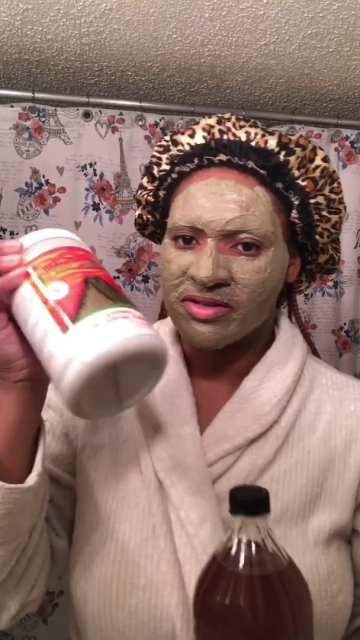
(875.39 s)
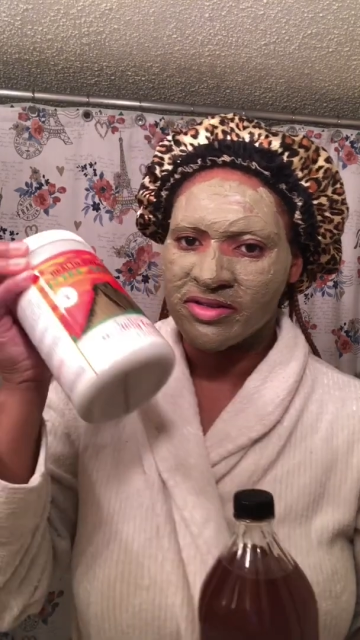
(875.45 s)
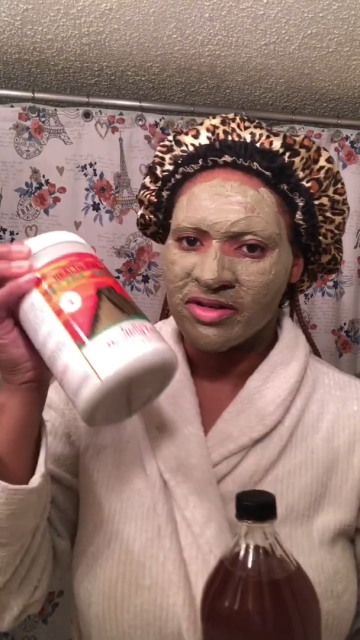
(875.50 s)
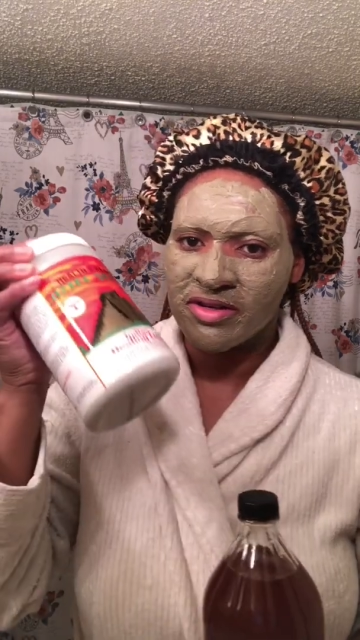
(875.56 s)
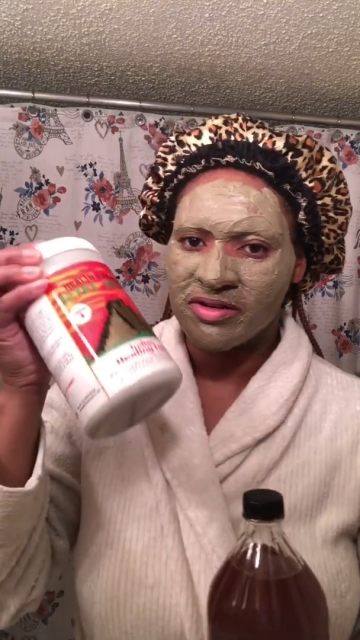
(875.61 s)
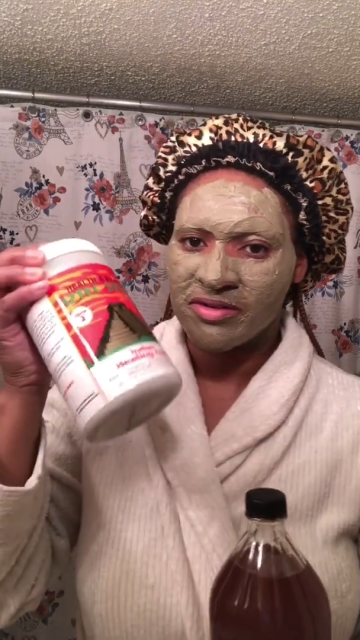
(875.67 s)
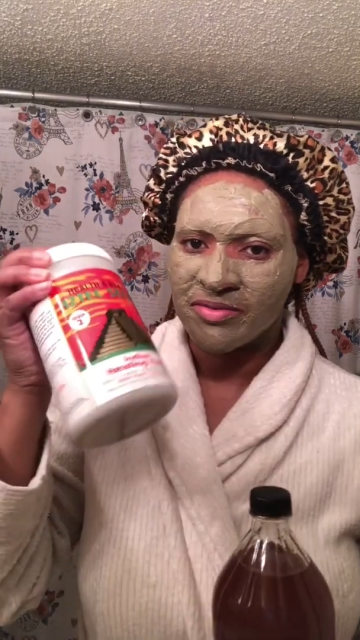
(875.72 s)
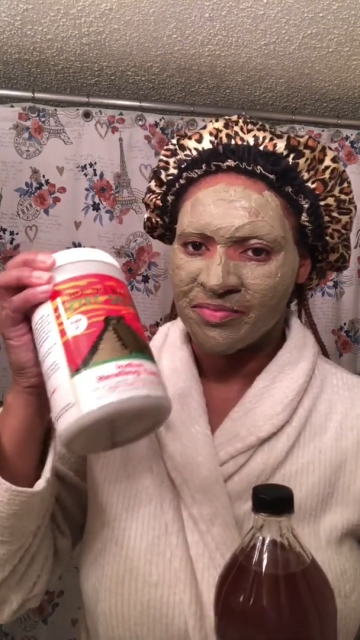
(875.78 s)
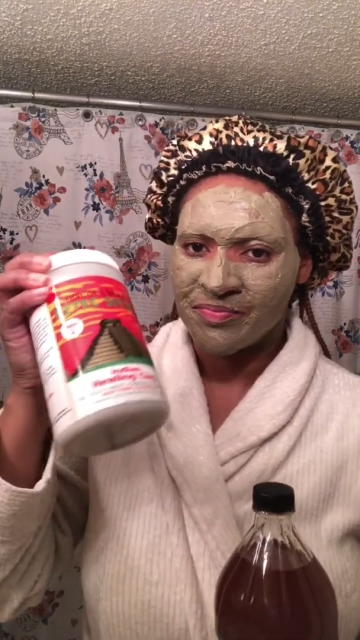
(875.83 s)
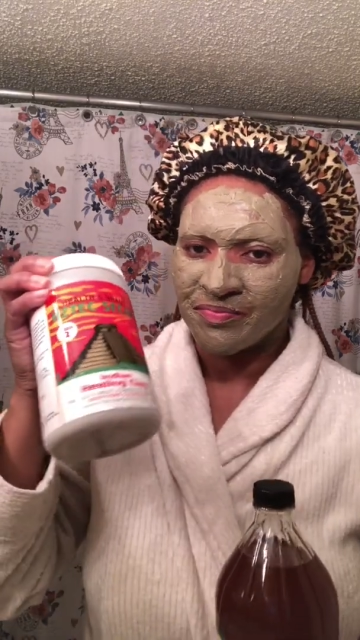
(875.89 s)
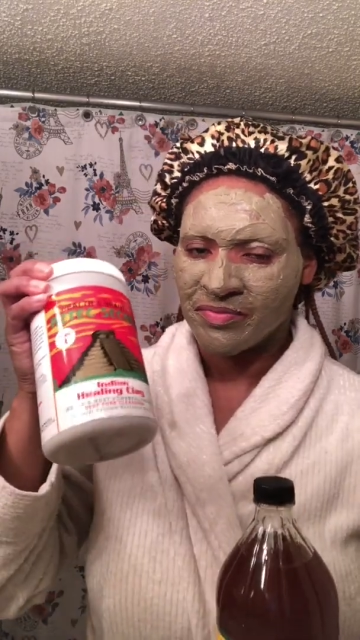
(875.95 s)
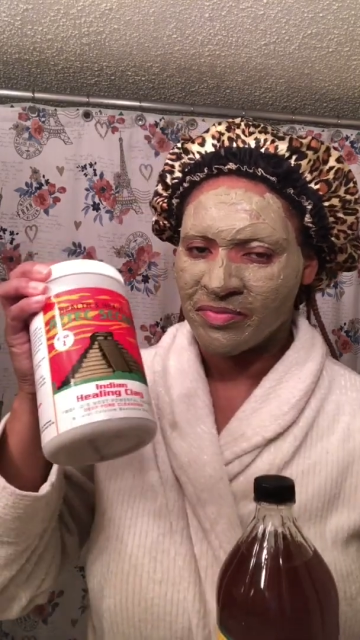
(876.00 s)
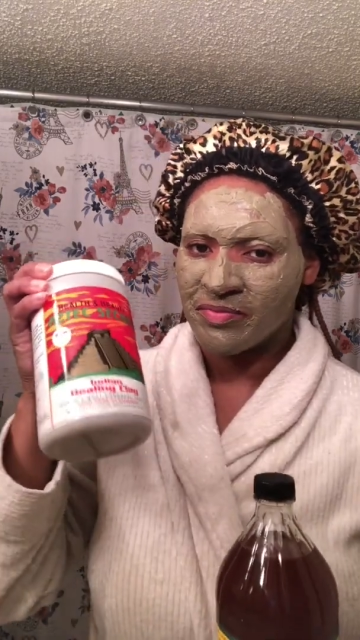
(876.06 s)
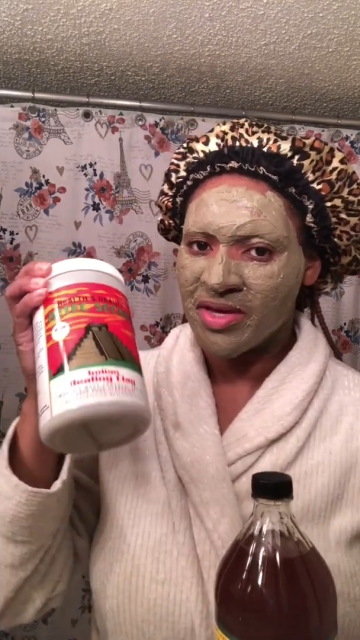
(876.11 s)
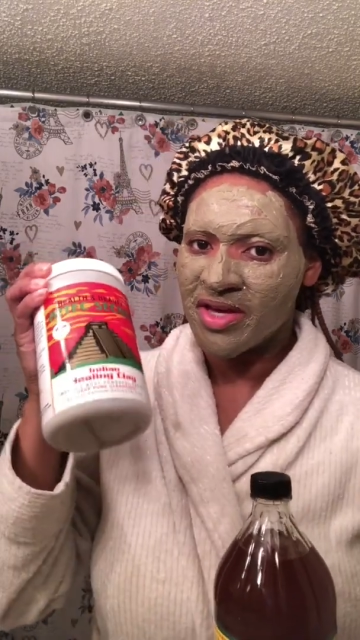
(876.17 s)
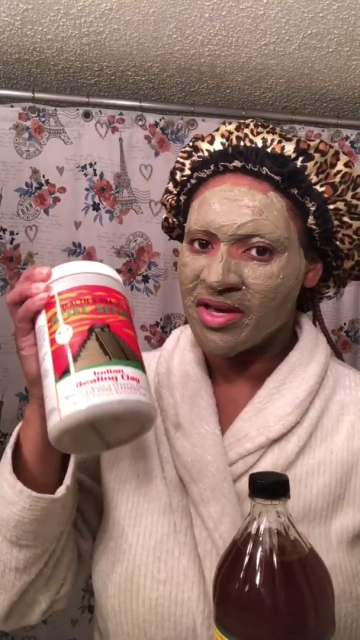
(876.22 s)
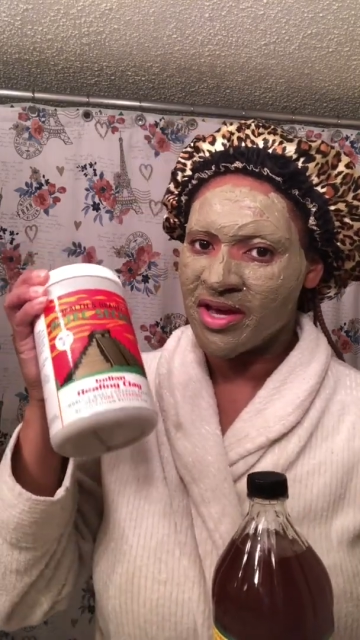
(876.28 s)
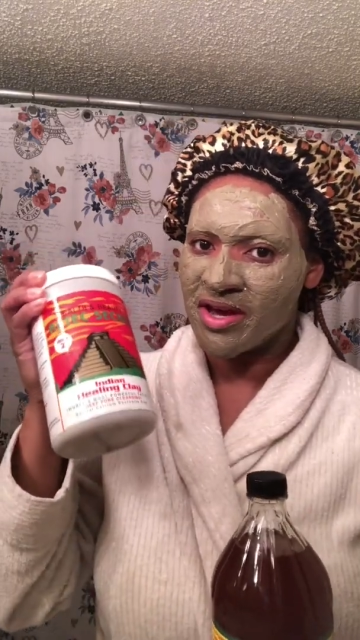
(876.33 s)
So
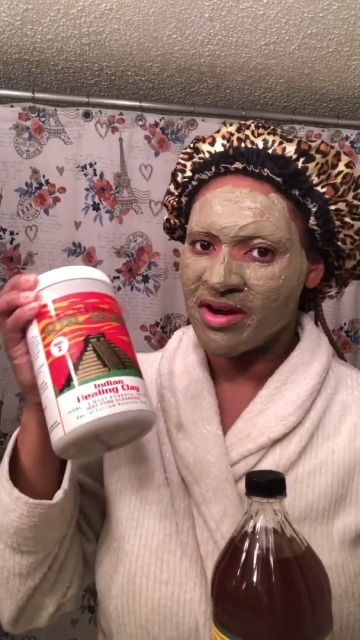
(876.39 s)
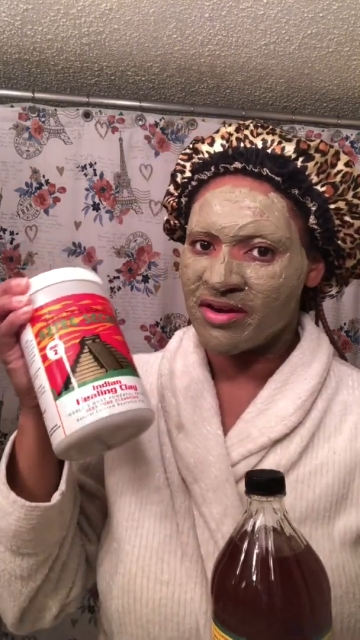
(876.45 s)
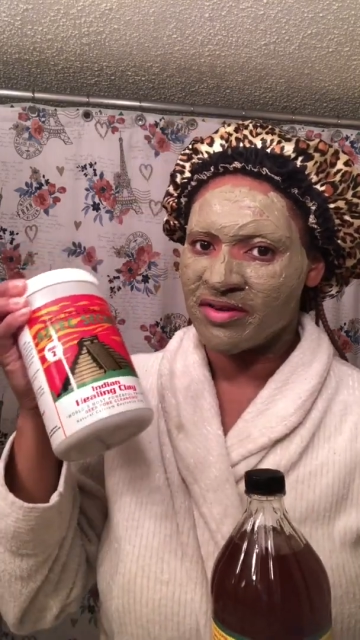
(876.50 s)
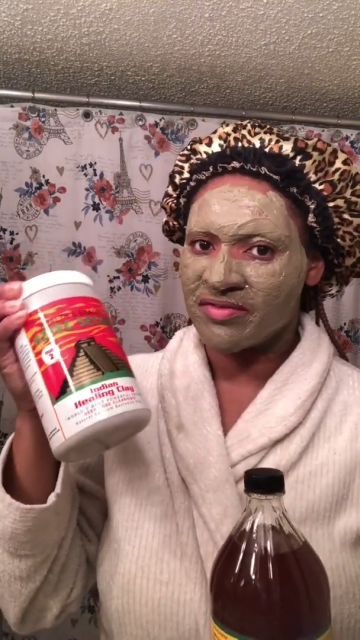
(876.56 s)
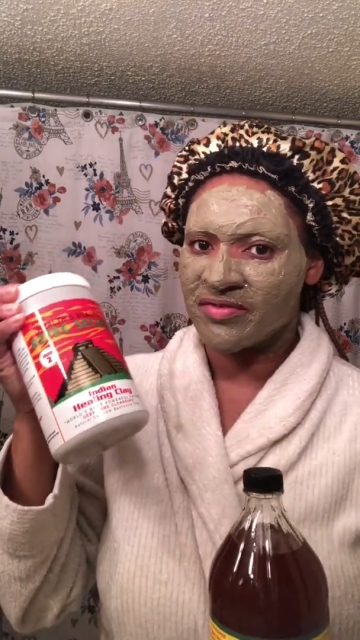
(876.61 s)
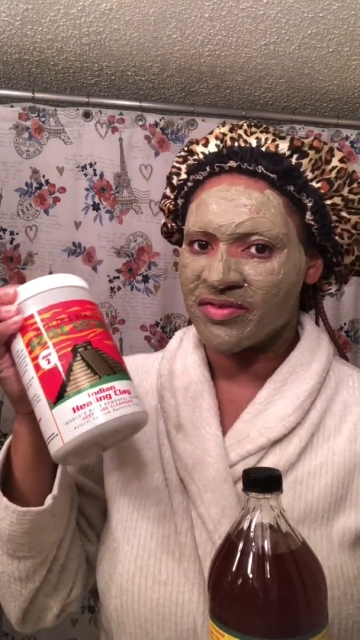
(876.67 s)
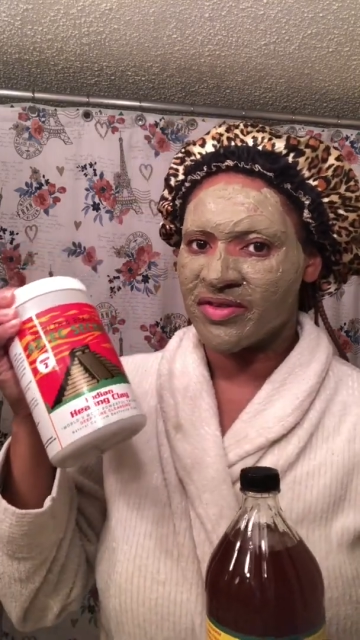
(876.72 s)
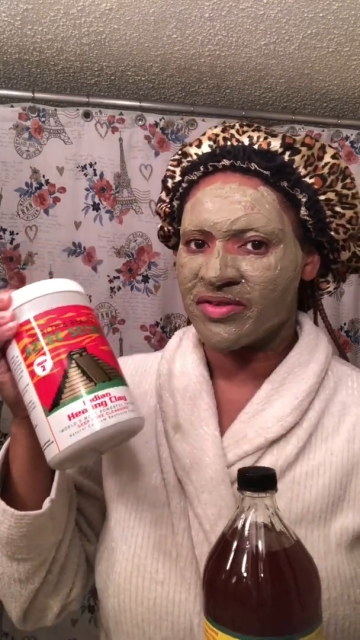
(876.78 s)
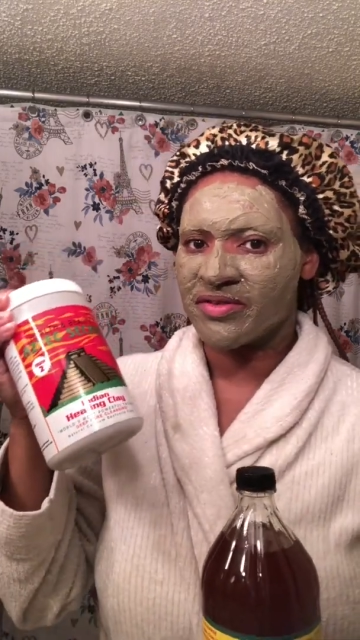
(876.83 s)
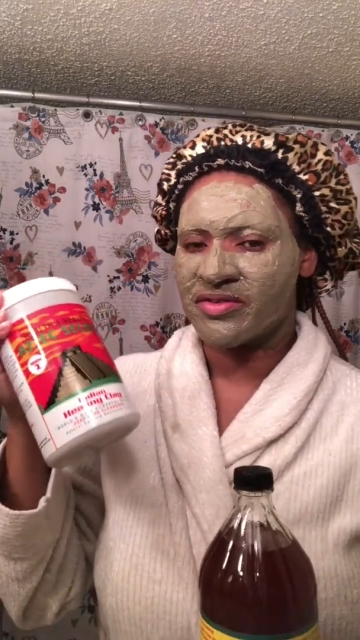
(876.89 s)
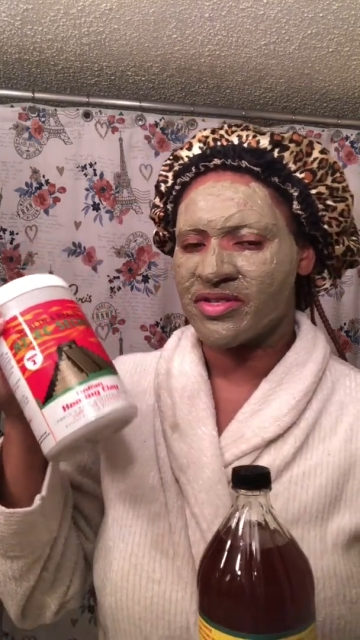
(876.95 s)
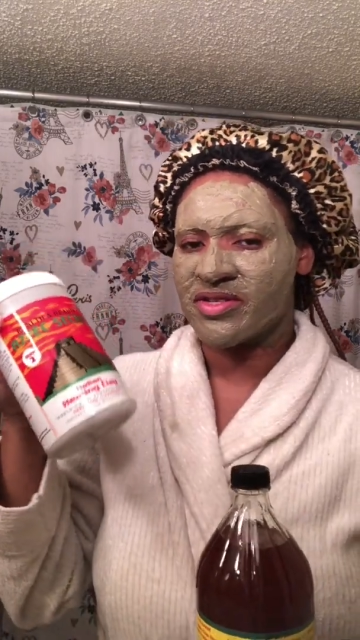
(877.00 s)
be careful,